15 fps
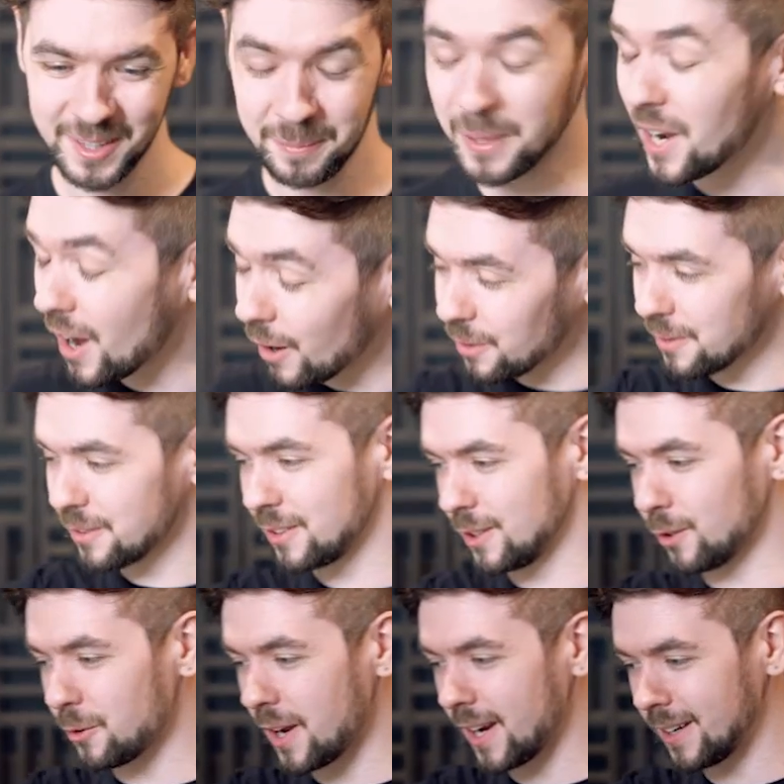But no,
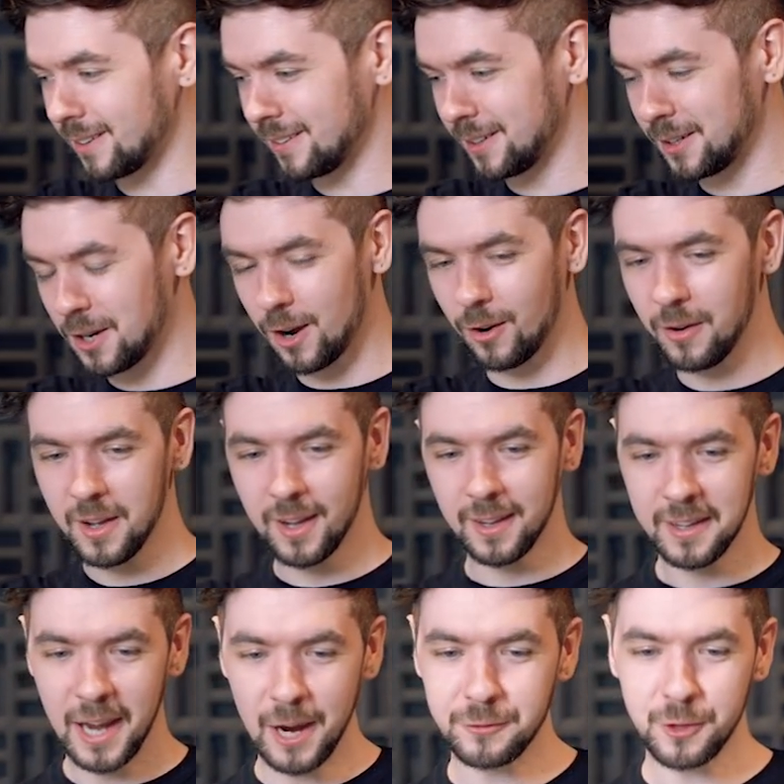you're right. You know,
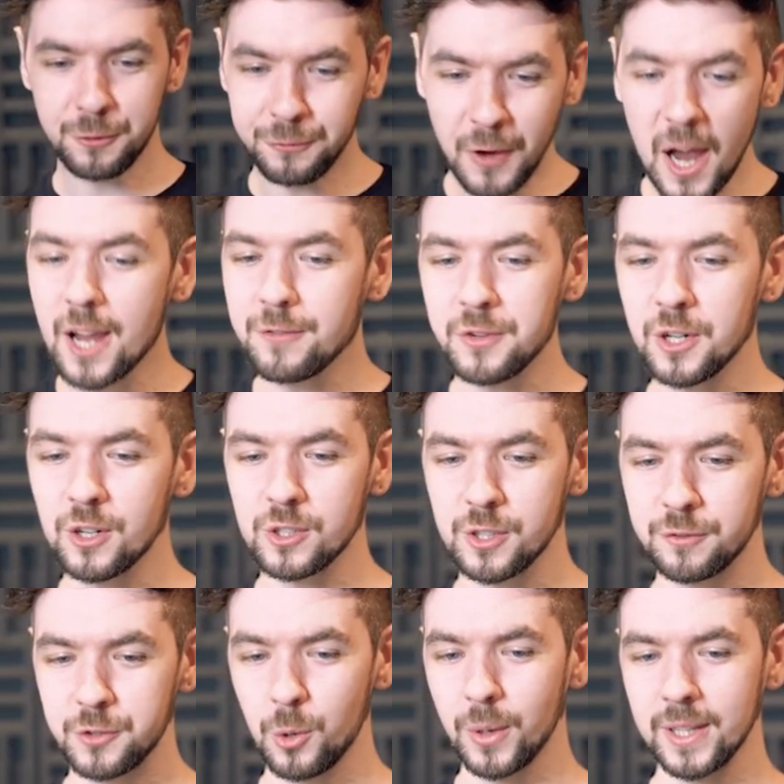after five years
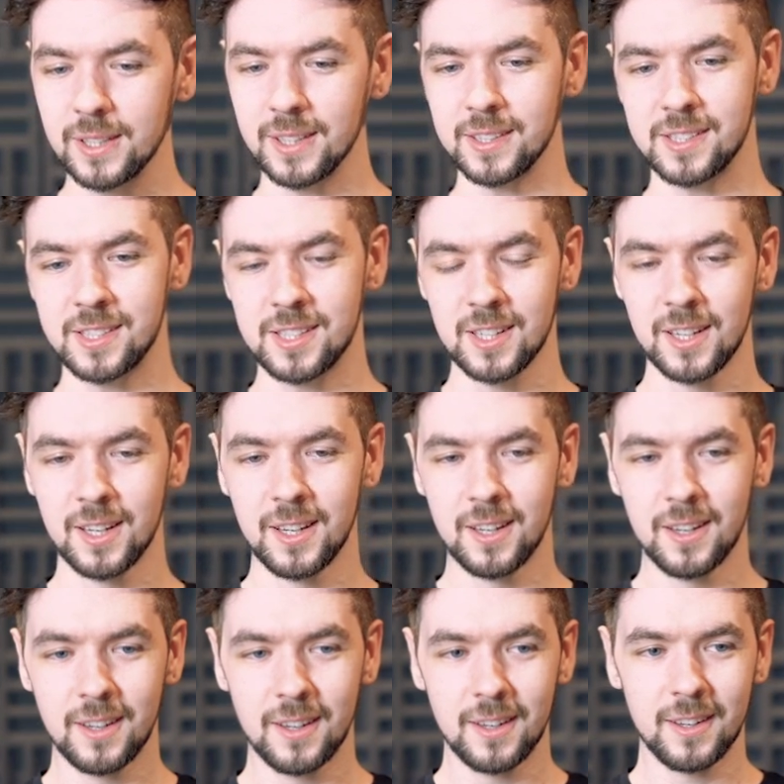of doing this,
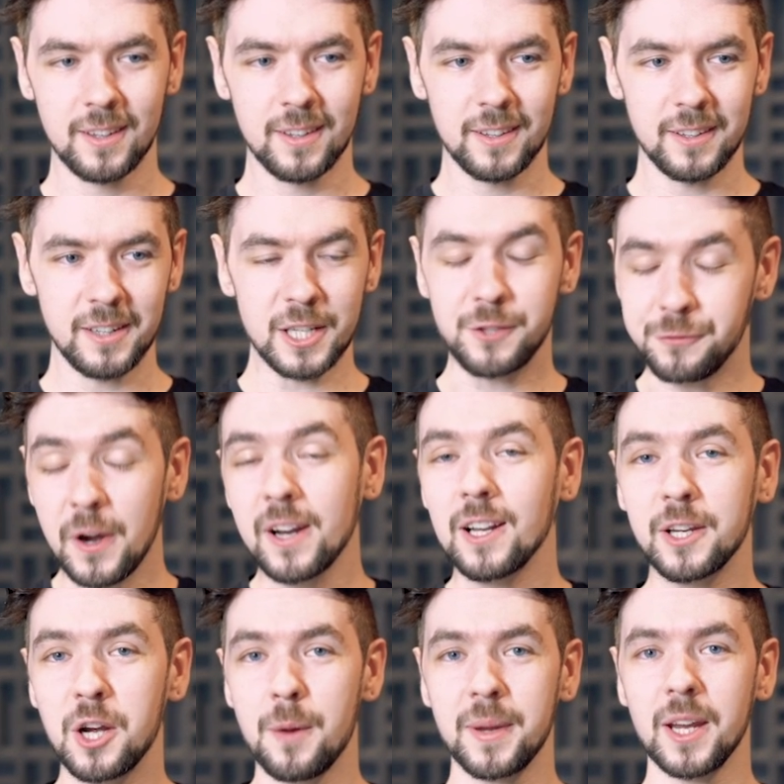it's finally
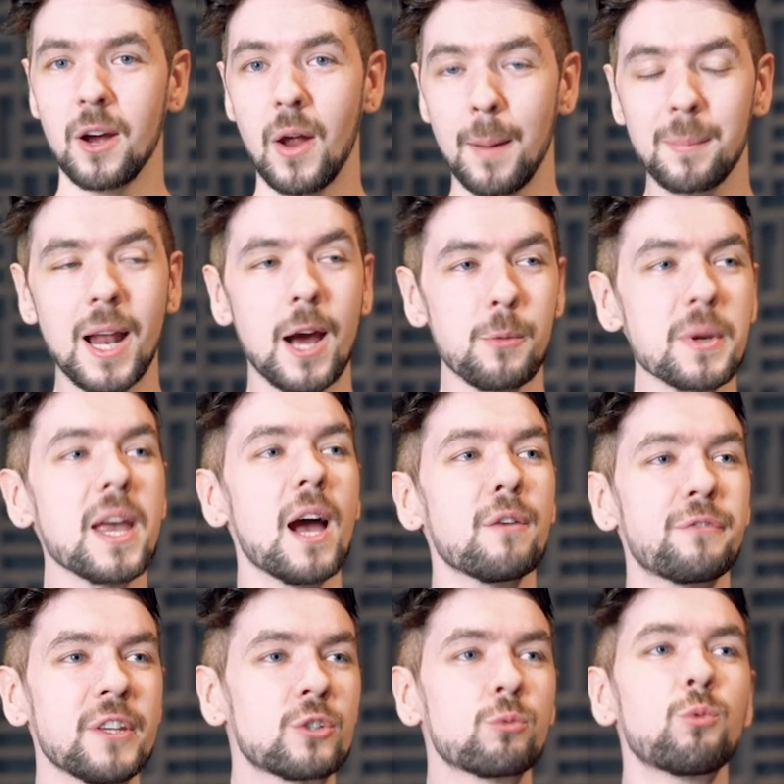coming out. I'm glad we
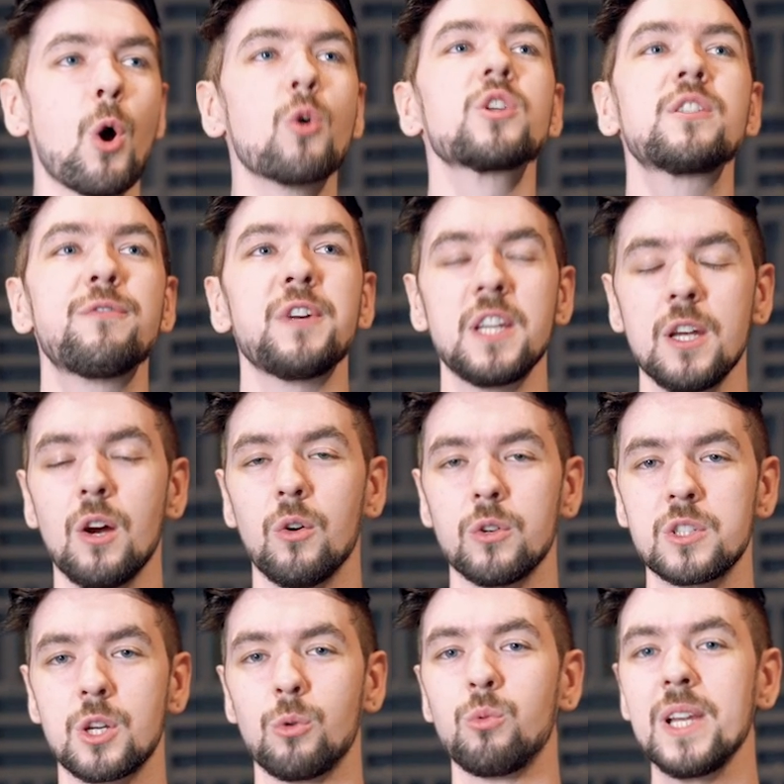have this roast video
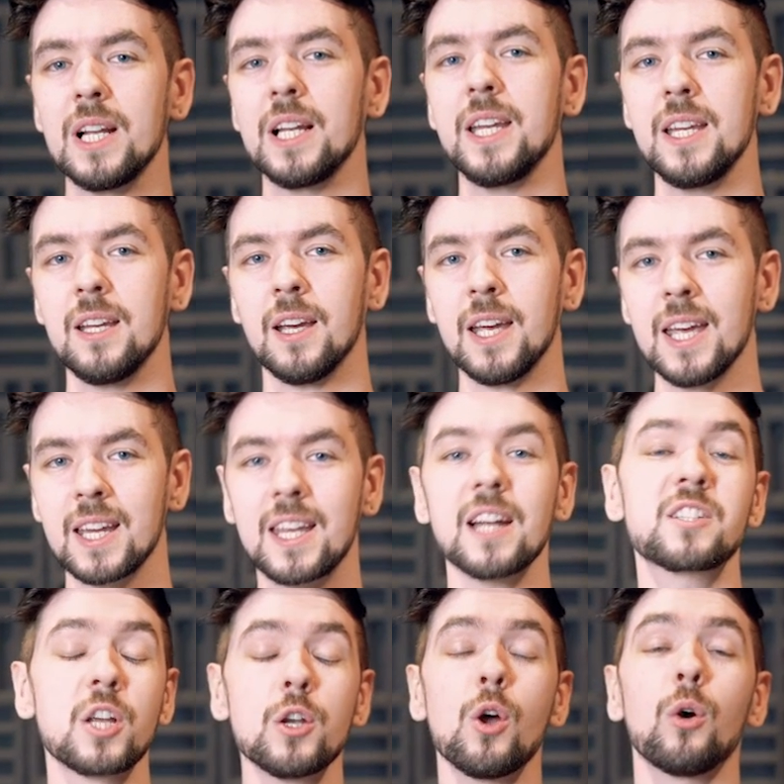to really get
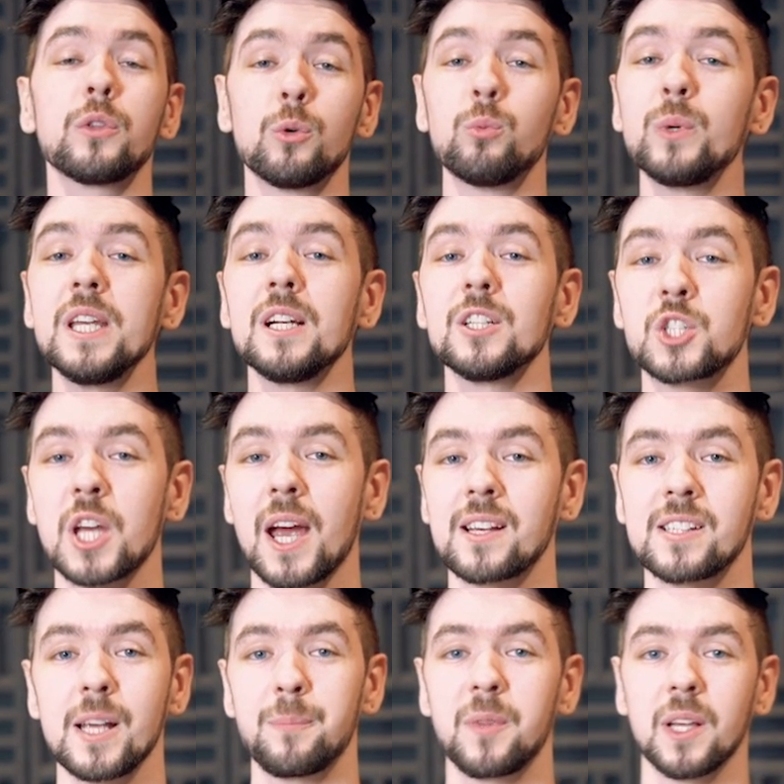to know the real
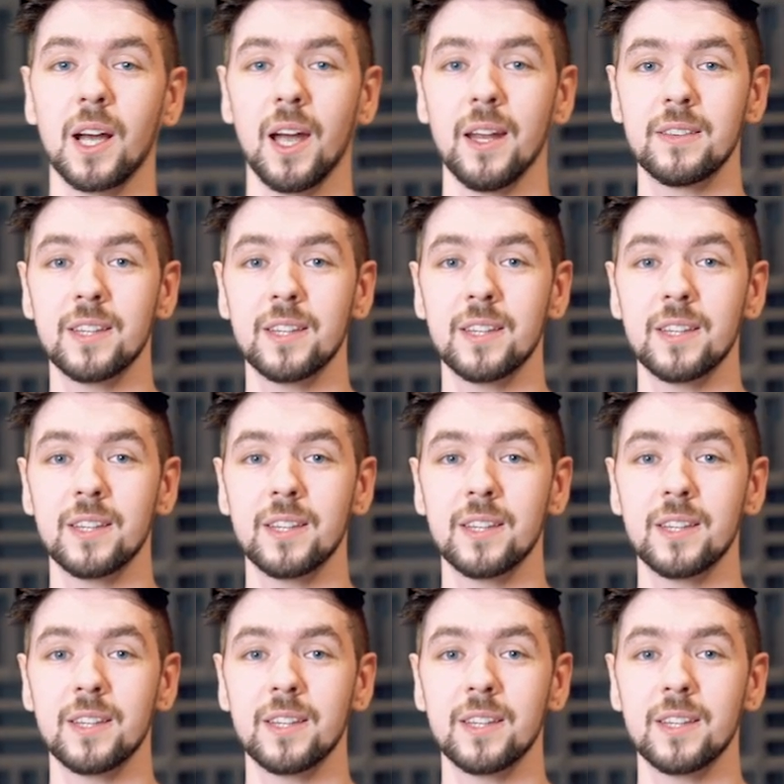Jacksepticeye.